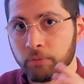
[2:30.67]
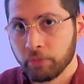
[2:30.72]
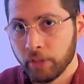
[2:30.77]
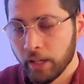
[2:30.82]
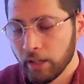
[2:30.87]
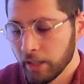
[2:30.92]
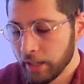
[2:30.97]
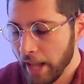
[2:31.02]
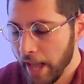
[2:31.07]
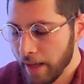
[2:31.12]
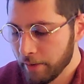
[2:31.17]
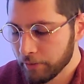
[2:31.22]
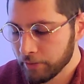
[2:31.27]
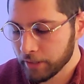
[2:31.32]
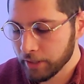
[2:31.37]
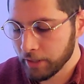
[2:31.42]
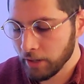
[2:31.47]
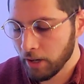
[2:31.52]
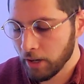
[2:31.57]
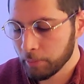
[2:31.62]
very
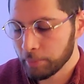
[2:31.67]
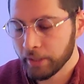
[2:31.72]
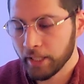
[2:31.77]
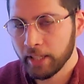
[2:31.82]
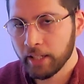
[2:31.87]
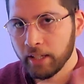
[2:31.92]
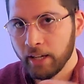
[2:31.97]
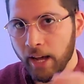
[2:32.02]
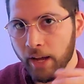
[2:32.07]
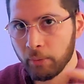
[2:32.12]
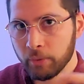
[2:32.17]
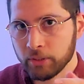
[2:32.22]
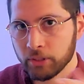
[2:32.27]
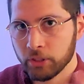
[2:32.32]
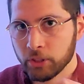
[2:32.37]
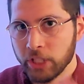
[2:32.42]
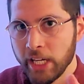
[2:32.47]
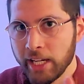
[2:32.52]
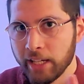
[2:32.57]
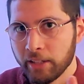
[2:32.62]
heavily carbonated, I would just
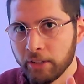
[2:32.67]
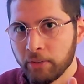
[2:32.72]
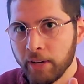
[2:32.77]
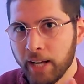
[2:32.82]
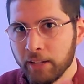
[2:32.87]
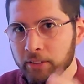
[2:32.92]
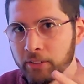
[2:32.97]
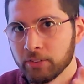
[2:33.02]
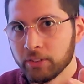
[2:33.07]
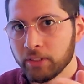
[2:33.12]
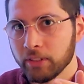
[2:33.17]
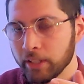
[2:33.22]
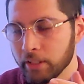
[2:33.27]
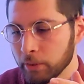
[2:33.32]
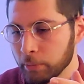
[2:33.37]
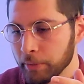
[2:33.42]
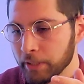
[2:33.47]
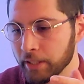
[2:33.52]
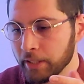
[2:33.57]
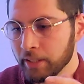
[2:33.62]
shake it around just a
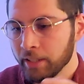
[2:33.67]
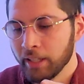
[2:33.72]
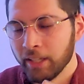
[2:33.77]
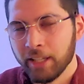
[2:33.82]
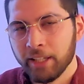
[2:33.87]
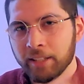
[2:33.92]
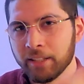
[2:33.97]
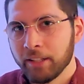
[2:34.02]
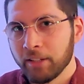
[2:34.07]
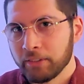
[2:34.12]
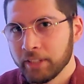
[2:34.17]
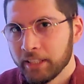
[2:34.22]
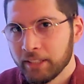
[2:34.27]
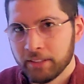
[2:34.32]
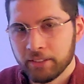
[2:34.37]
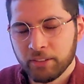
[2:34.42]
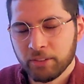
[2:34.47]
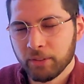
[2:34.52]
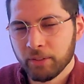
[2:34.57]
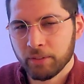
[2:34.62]
little bit. You don't need to
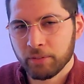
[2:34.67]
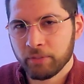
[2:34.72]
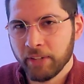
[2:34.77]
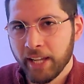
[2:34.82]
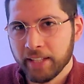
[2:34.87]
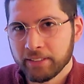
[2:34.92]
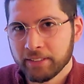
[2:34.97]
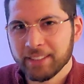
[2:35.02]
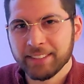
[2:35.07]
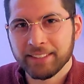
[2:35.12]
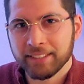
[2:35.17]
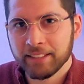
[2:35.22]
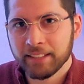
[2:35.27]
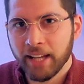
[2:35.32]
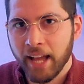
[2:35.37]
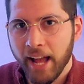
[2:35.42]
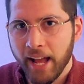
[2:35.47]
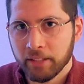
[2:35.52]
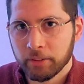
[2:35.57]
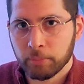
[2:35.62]
do a fancy
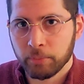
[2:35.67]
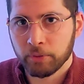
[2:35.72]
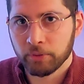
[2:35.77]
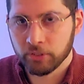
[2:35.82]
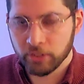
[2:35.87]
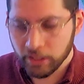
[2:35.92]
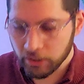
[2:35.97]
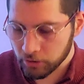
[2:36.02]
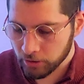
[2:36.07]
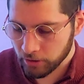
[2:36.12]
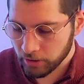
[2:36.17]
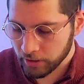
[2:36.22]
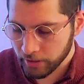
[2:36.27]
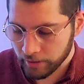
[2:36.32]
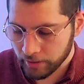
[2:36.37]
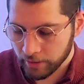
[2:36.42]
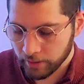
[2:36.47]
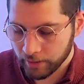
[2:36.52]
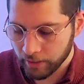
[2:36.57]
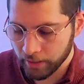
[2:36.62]
degas procedure or
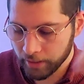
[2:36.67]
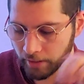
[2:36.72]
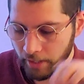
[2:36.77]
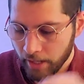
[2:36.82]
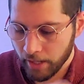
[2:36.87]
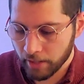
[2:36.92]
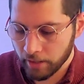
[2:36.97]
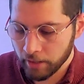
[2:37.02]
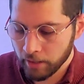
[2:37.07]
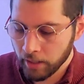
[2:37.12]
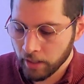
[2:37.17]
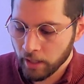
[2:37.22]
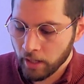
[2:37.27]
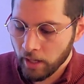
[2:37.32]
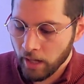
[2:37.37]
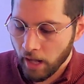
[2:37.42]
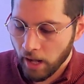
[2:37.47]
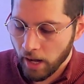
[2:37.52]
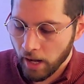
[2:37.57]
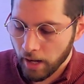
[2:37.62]
anything like that.
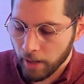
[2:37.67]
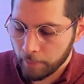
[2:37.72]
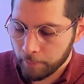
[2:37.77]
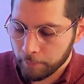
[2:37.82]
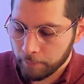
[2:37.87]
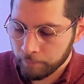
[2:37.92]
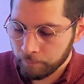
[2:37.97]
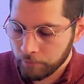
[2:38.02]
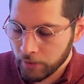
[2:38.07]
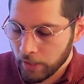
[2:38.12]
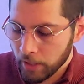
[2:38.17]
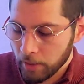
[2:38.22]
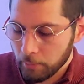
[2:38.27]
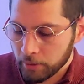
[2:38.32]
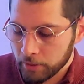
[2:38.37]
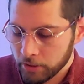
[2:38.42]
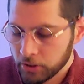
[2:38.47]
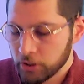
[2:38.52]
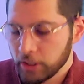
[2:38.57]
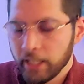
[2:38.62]
But
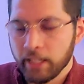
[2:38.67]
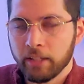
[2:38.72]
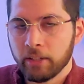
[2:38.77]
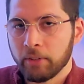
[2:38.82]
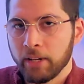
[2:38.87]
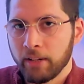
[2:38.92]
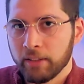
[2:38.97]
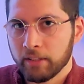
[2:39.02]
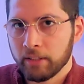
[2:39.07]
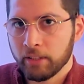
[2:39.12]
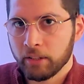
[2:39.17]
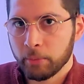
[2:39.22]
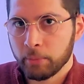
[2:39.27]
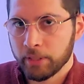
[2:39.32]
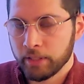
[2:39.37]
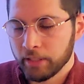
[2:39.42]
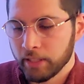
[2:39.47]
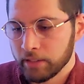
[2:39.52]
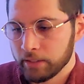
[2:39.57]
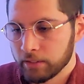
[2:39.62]
just shake it around a little bit
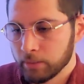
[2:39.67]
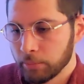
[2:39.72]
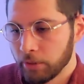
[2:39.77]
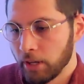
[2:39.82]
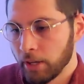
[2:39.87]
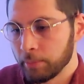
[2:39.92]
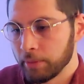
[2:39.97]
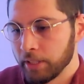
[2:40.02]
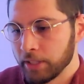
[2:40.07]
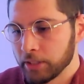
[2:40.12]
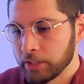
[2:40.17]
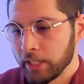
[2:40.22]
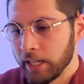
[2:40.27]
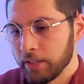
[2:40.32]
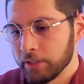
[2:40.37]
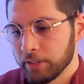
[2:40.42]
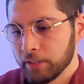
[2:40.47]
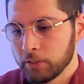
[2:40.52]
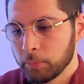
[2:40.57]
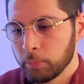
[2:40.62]
to get some carbonation
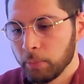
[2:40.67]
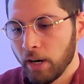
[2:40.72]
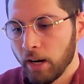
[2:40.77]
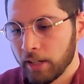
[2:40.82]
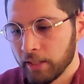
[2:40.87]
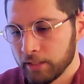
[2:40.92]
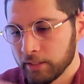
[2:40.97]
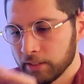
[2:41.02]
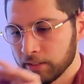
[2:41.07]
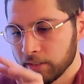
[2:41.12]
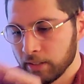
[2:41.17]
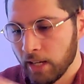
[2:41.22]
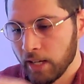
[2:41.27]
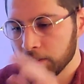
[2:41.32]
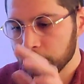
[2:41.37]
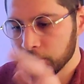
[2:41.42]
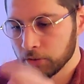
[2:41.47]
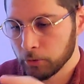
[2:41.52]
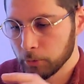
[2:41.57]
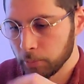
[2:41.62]
out. This product is
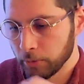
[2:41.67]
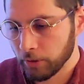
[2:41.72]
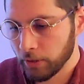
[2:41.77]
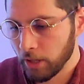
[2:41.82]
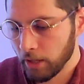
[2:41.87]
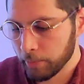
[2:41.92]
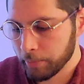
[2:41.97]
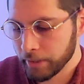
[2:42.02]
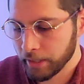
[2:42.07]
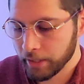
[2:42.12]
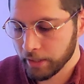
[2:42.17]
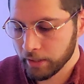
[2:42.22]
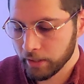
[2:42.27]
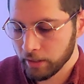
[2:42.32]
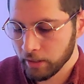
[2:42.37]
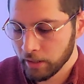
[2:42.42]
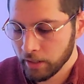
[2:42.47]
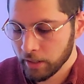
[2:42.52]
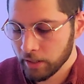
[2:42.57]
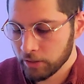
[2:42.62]
not super
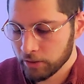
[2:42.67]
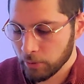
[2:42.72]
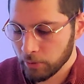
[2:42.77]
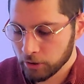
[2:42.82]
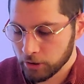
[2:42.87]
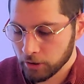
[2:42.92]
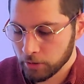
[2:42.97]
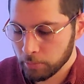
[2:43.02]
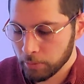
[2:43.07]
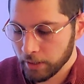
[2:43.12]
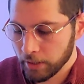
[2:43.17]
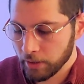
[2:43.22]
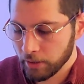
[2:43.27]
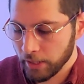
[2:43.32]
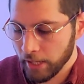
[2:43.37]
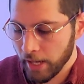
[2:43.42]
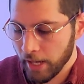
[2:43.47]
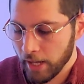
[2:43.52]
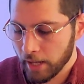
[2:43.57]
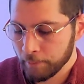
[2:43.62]
carbonated, so it should be
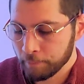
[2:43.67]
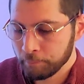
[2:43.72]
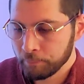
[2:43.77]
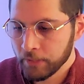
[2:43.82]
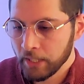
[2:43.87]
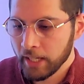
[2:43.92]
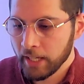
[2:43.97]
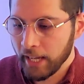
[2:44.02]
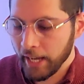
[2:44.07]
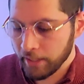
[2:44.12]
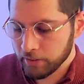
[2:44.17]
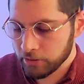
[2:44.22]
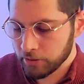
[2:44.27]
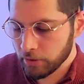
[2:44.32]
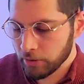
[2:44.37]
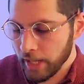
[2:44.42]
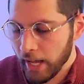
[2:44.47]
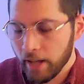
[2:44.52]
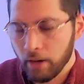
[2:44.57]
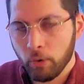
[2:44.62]
okay. And so
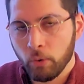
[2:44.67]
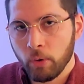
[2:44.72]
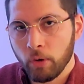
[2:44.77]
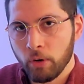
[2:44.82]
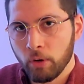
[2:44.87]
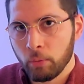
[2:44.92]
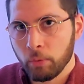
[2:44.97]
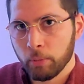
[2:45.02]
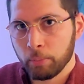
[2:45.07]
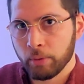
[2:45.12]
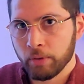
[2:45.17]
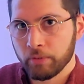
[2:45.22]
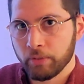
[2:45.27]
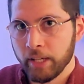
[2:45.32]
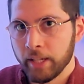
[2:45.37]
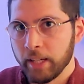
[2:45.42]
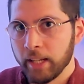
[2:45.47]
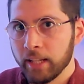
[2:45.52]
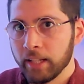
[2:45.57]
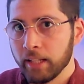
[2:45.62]
that oil will
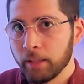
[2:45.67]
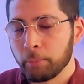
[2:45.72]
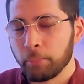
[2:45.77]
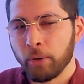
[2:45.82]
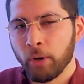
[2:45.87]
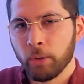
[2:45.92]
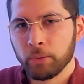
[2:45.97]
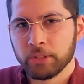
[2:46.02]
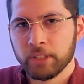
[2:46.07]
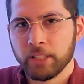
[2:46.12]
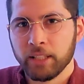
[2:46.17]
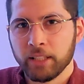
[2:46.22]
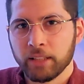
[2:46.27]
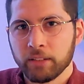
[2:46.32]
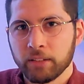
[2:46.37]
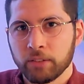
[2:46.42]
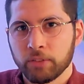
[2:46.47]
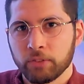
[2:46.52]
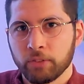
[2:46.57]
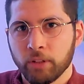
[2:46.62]
prevent any
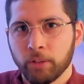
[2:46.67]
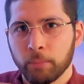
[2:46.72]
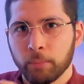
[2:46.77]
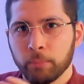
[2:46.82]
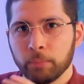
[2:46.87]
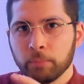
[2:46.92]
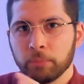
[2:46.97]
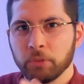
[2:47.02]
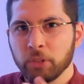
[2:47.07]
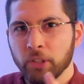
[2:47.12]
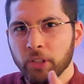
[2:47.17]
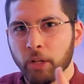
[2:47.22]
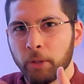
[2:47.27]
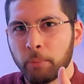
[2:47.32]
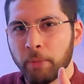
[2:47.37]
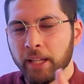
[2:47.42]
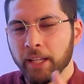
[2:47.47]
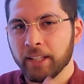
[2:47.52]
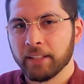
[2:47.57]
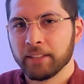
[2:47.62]
proteins from,
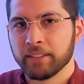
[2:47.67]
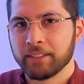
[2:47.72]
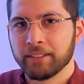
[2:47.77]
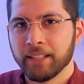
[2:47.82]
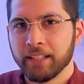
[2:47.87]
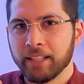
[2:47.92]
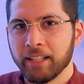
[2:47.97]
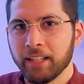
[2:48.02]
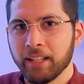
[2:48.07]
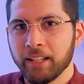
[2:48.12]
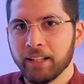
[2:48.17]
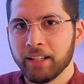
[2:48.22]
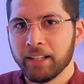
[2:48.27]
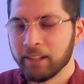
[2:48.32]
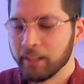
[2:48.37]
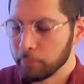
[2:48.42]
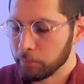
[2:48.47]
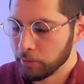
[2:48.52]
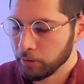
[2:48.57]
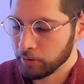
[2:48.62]
making sticky
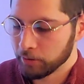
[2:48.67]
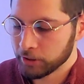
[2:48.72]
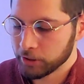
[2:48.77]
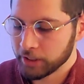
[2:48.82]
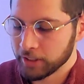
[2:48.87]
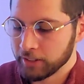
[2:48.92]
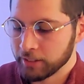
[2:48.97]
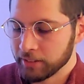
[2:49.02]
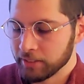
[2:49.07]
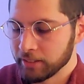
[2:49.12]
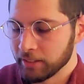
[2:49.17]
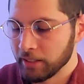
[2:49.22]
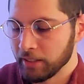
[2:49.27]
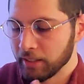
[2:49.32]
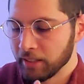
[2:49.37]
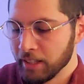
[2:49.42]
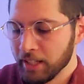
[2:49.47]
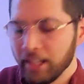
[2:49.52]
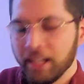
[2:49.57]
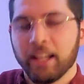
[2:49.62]
emulsions
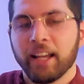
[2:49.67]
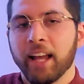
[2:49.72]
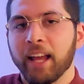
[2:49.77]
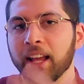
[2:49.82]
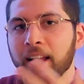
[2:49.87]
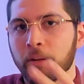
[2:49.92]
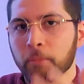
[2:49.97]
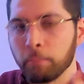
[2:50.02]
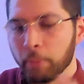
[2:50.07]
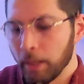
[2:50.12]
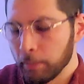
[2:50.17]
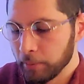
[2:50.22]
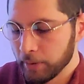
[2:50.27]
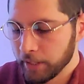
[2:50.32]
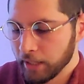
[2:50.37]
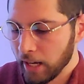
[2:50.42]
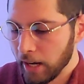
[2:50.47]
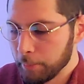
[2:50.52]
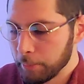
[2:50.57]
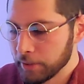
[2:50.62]
and
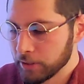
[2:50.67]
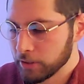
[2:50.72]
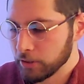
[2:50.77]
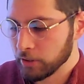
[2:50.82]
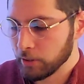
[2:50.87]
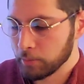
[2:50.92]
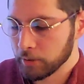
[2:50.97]
bubbling up into the